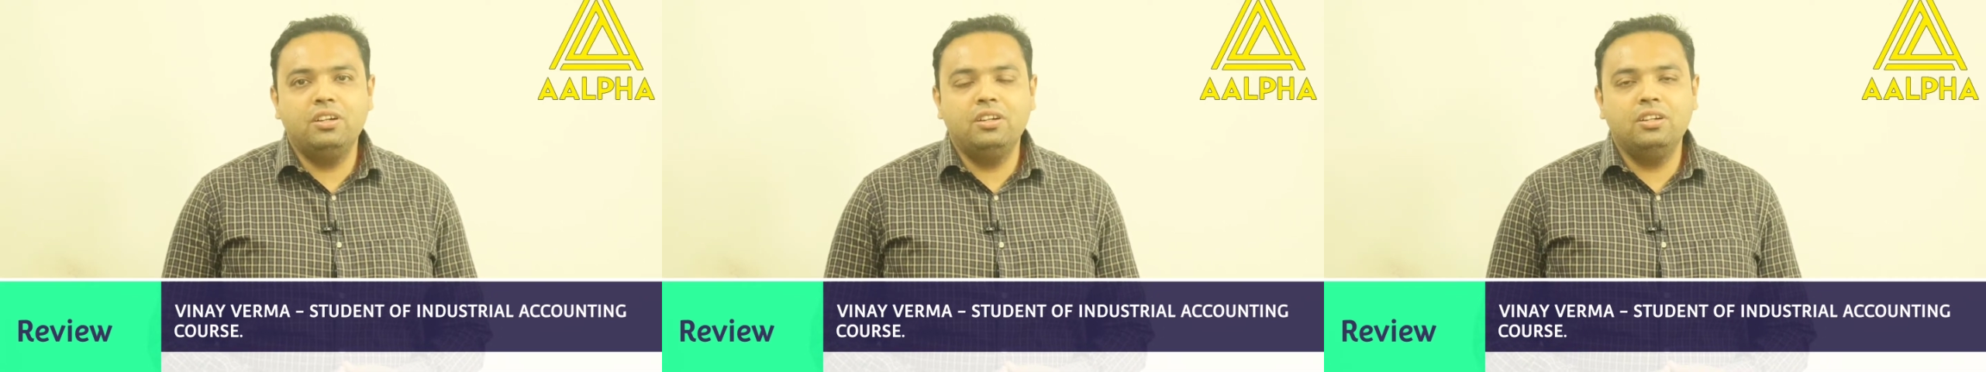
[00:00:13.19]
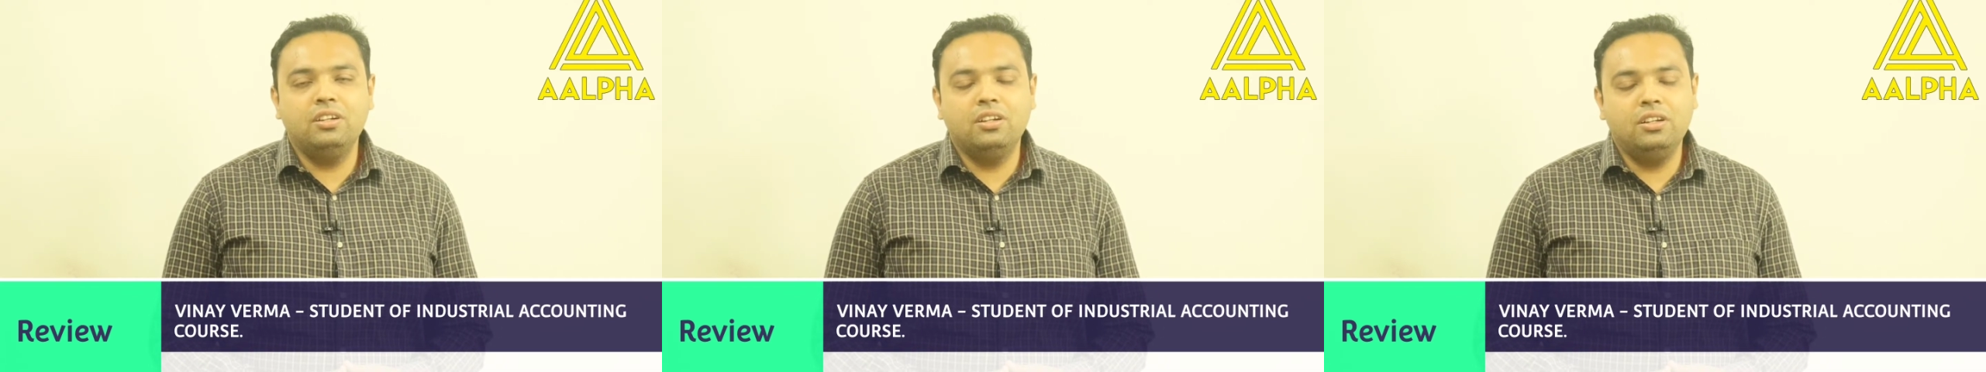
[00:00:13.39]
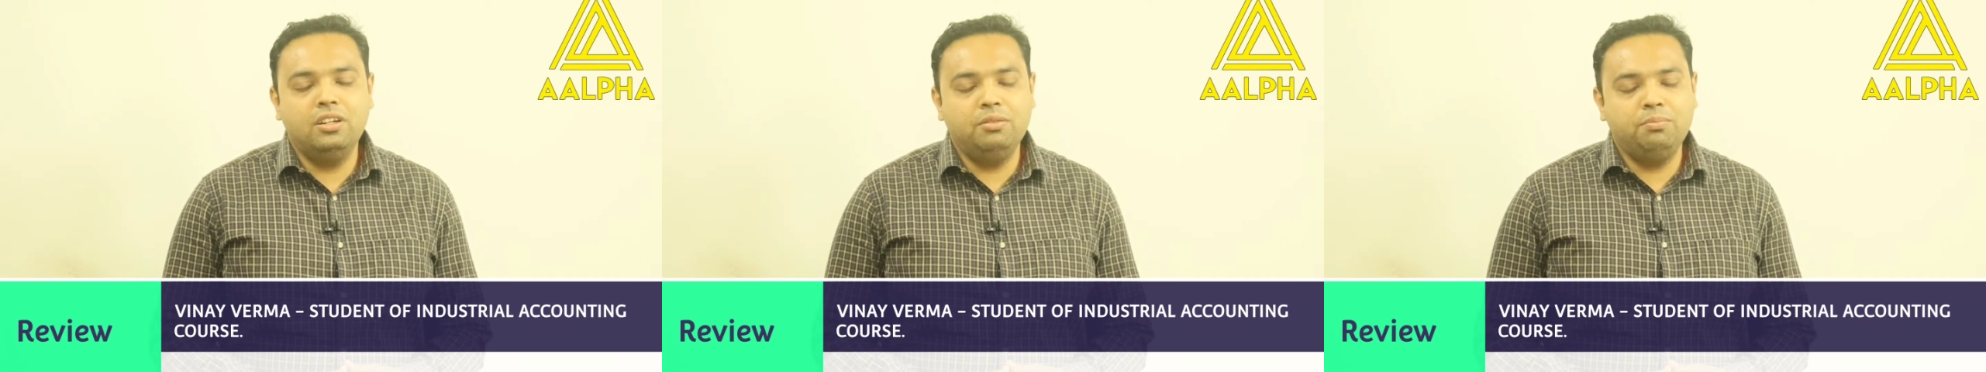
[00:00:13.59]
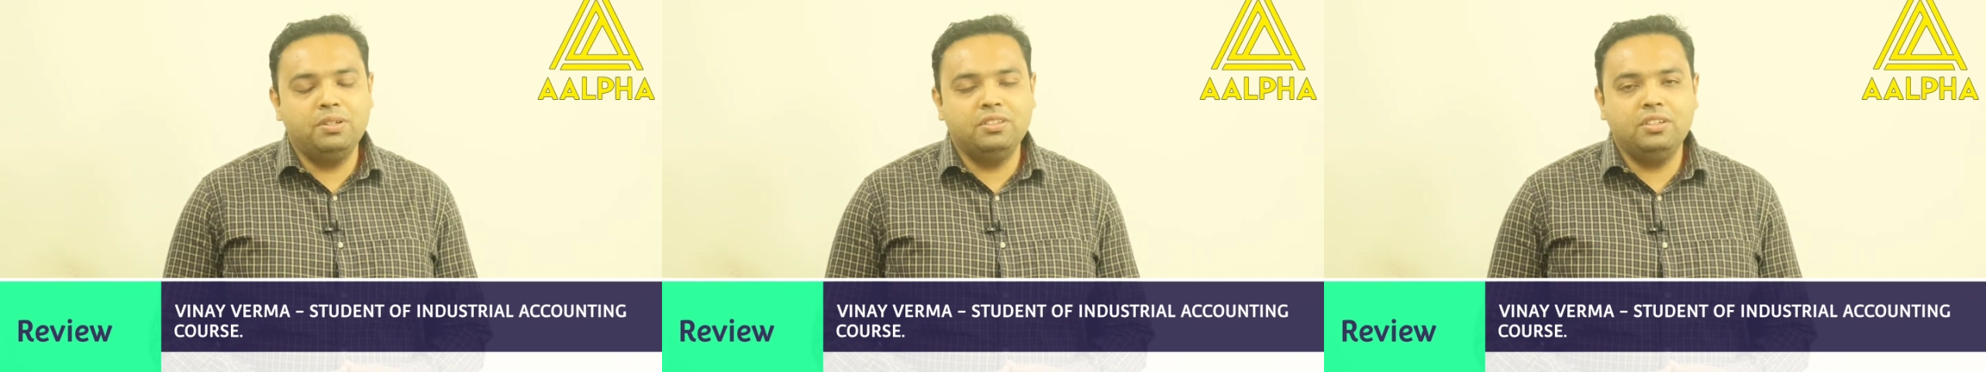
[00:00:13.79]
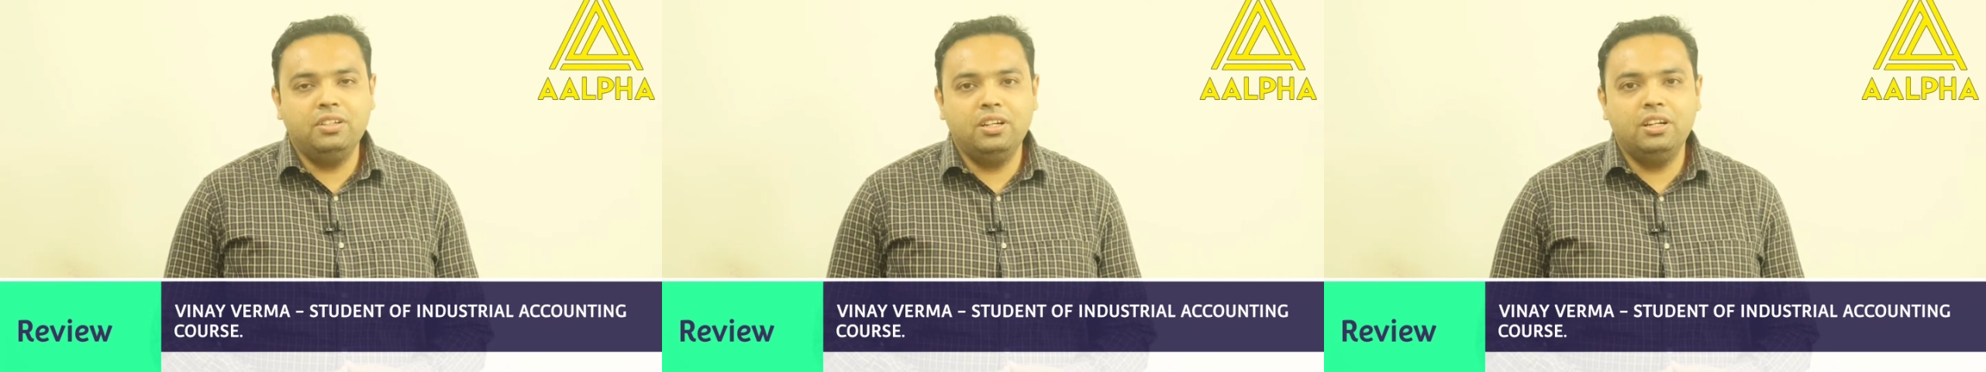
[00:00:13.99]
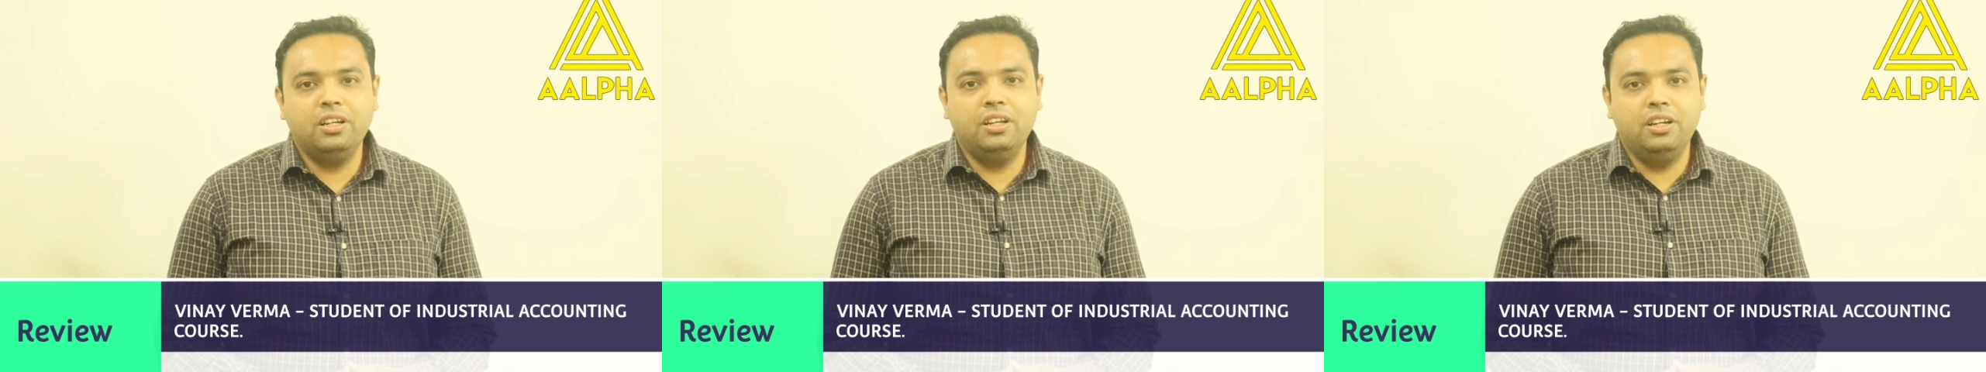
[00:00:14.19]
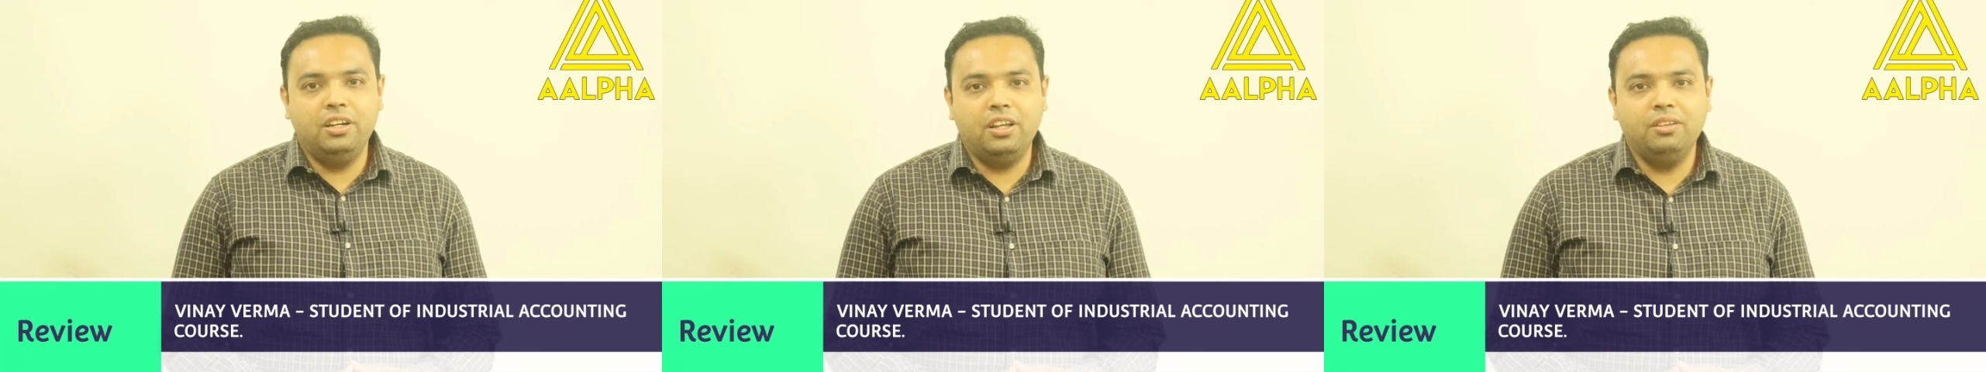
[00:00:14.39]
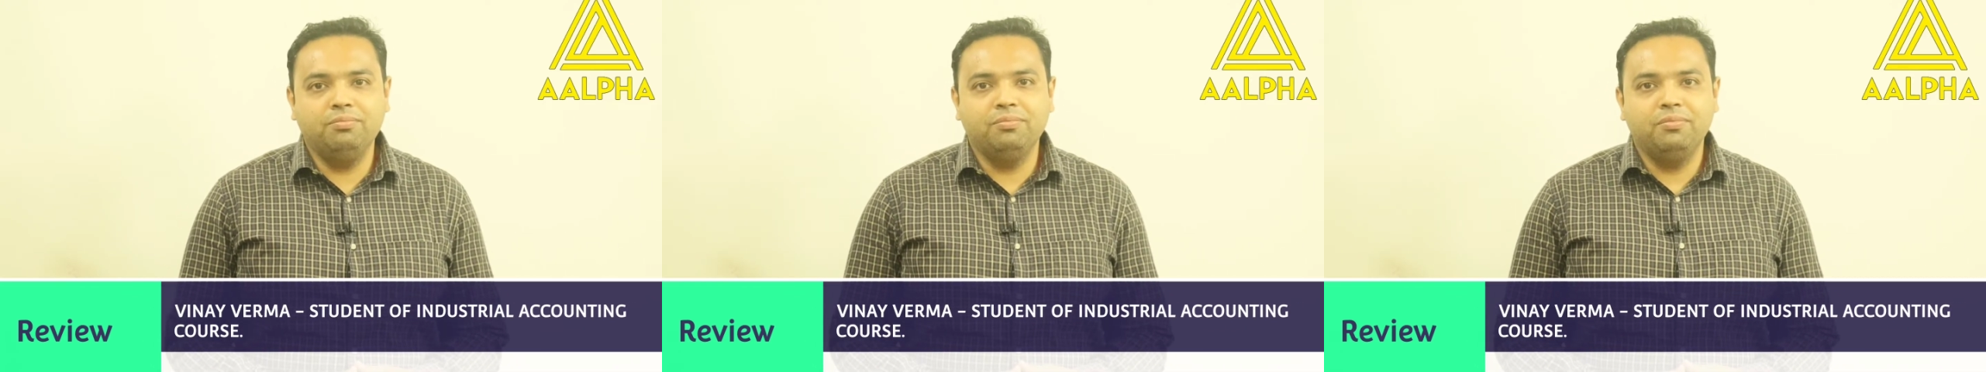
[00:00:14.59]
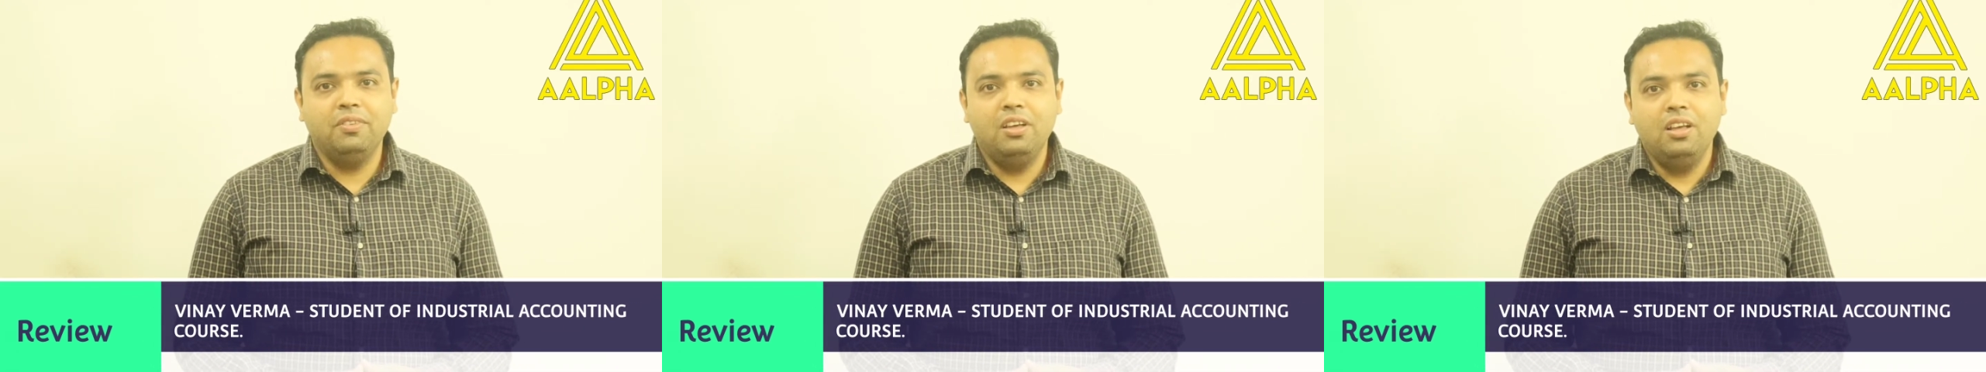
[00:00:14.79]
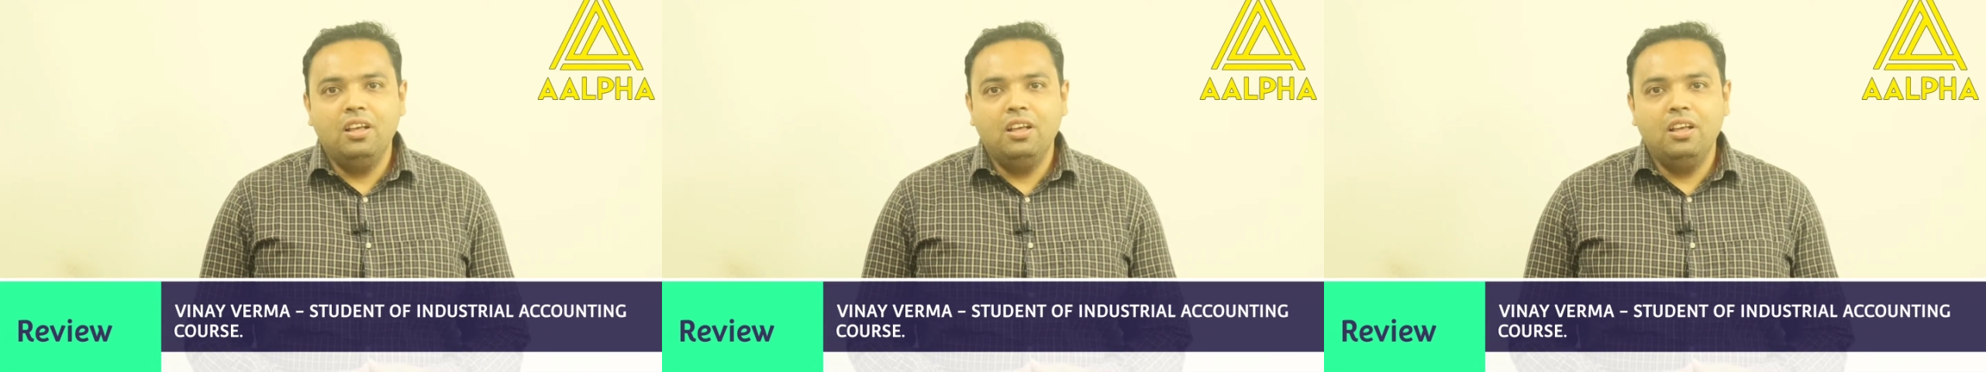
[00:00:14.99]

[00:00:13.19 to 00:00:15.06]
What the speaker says: 100% at any time.